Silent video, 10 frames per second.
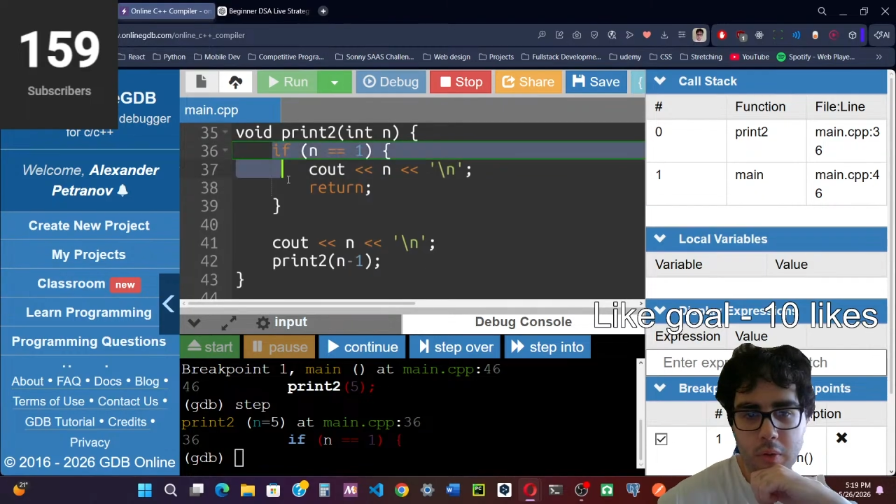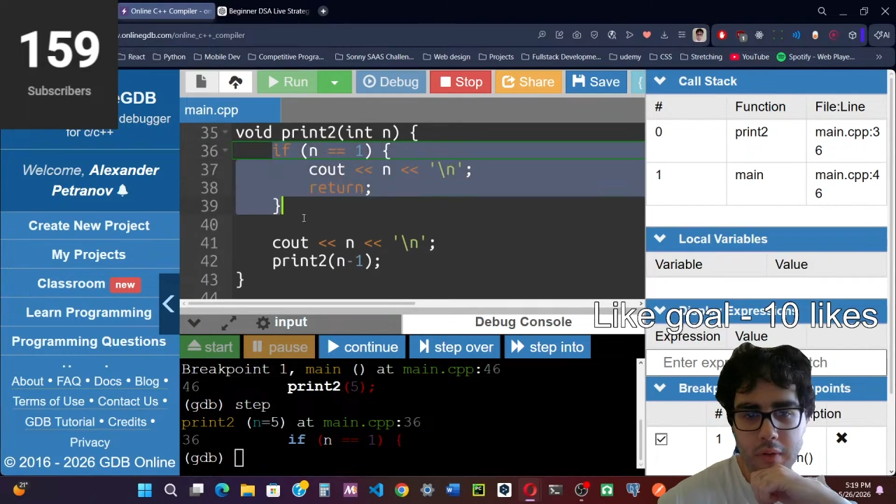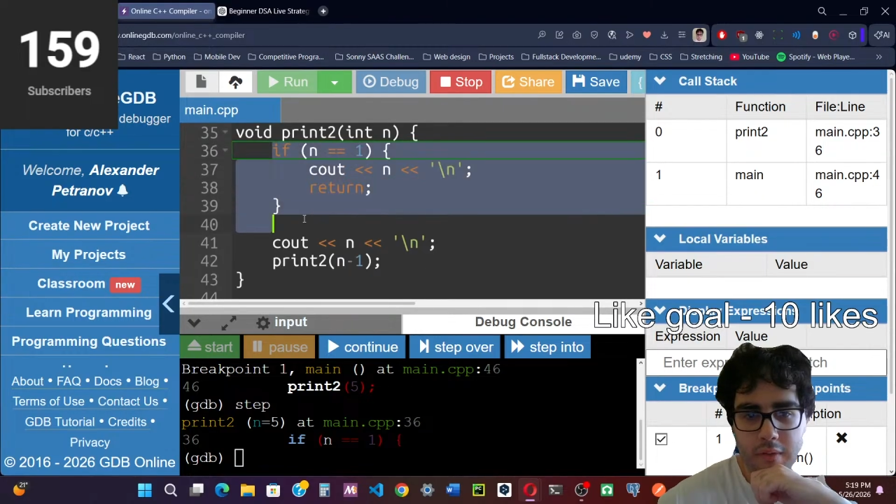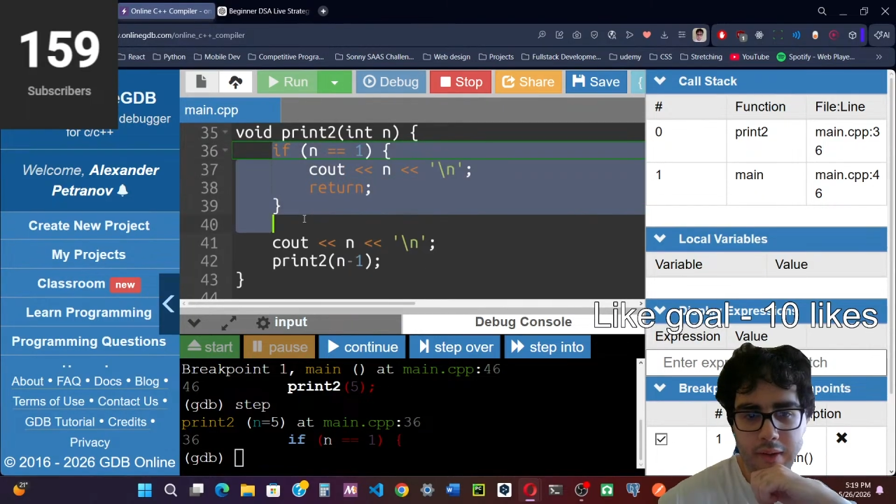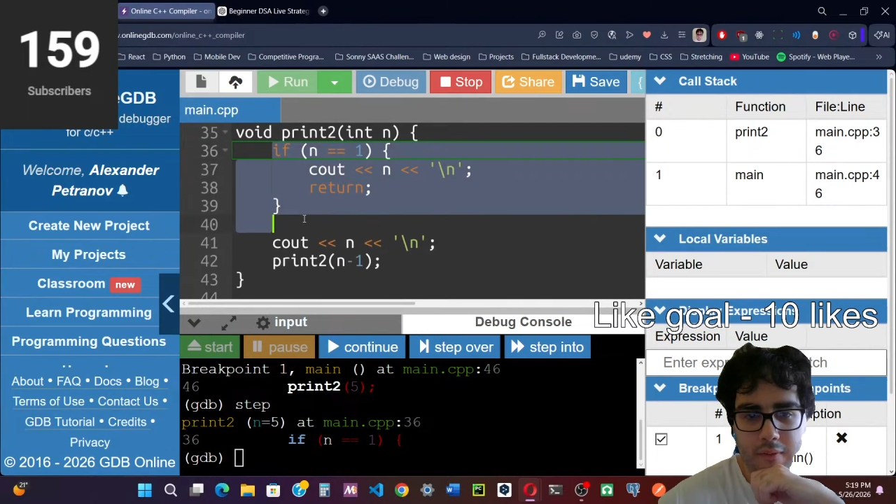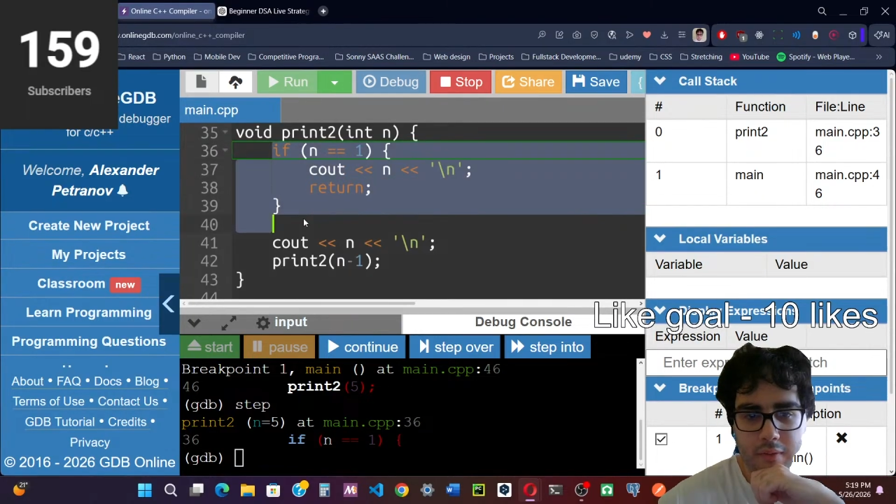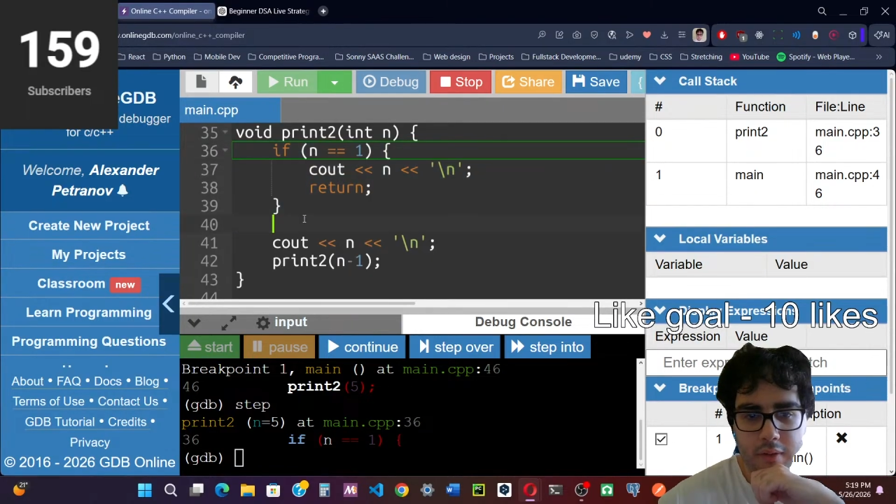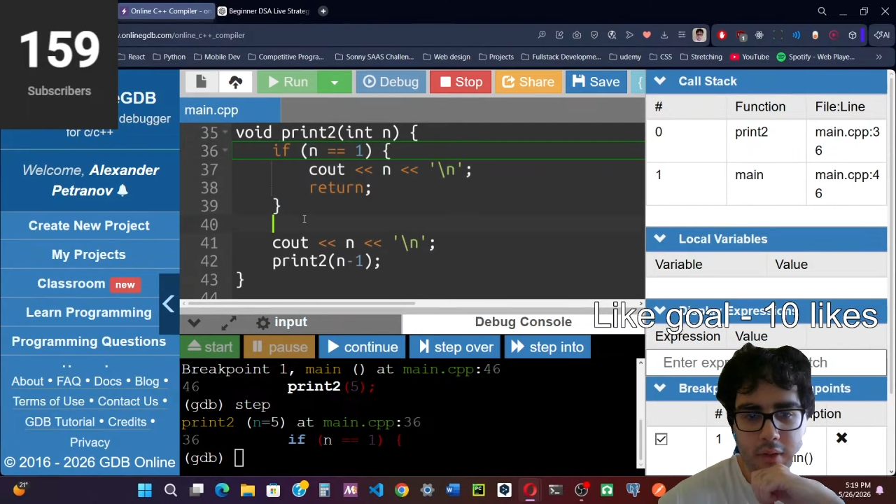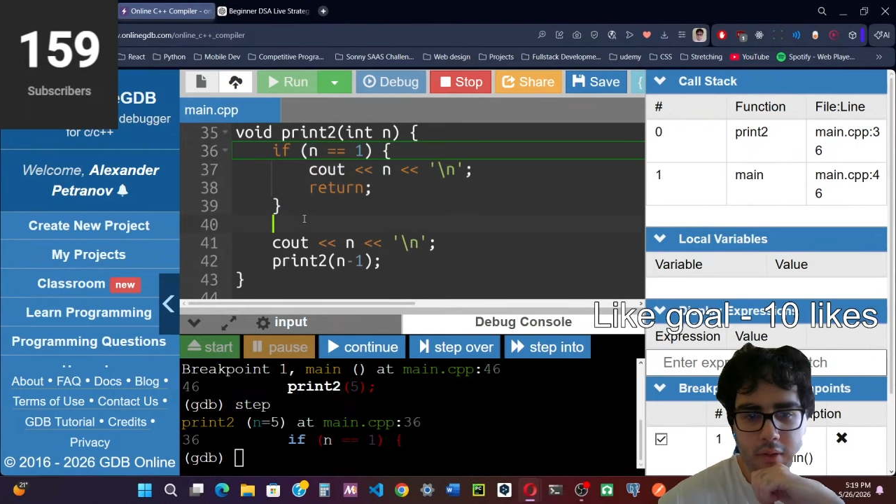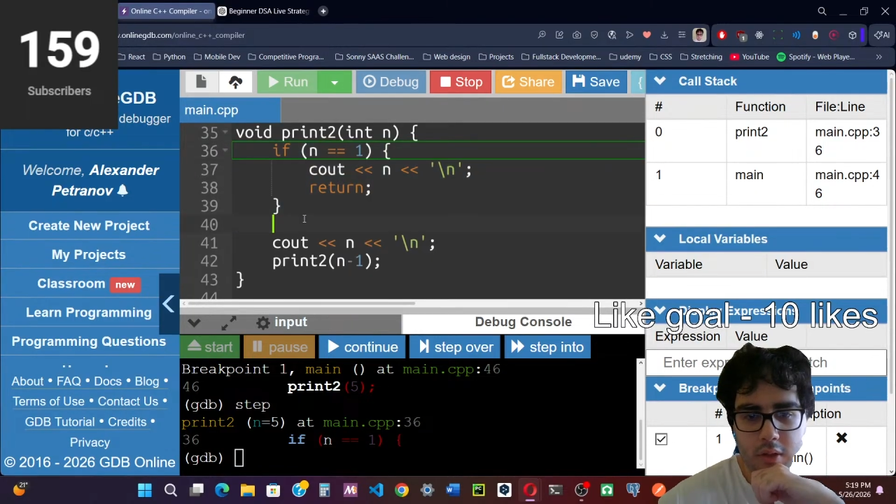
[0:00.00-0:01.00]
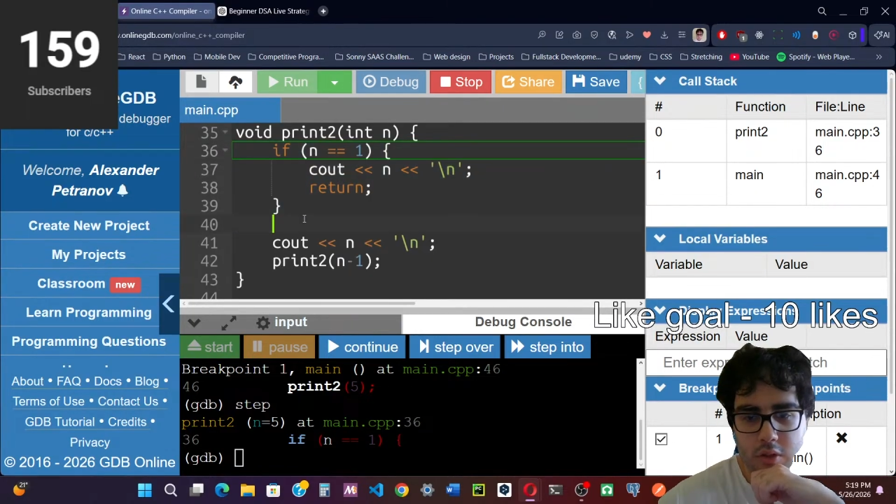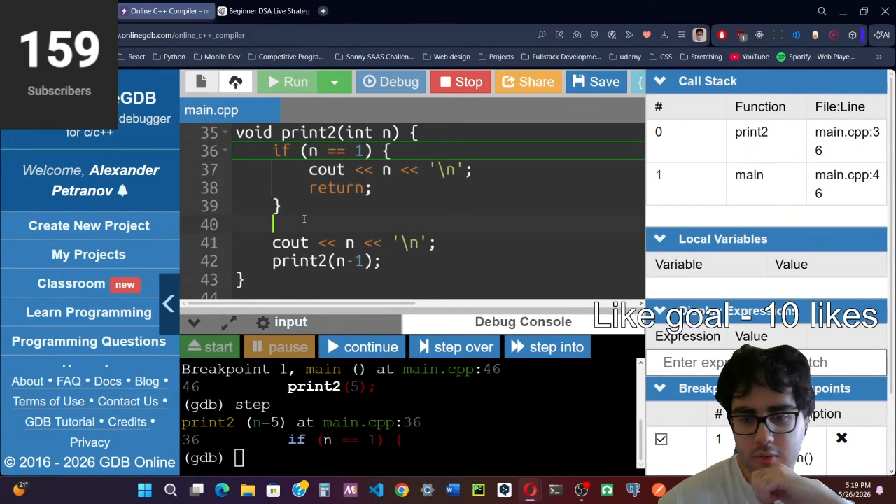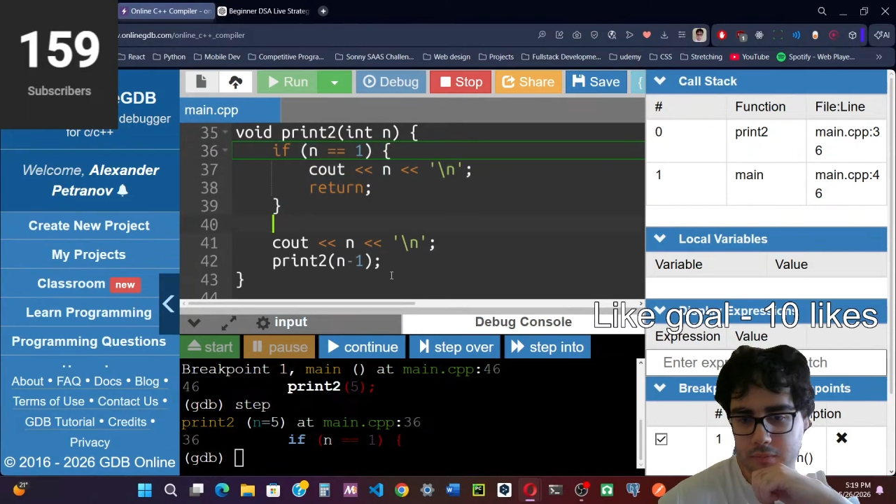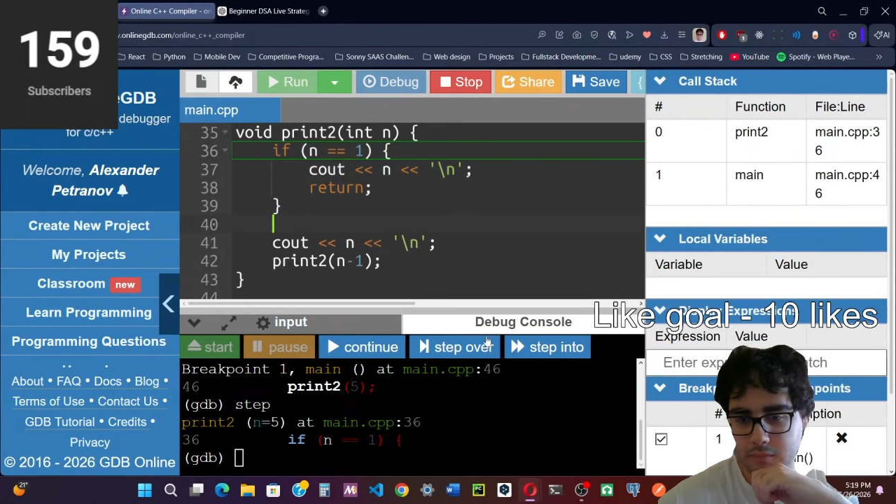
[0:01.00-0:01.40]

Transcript: inside of this condition.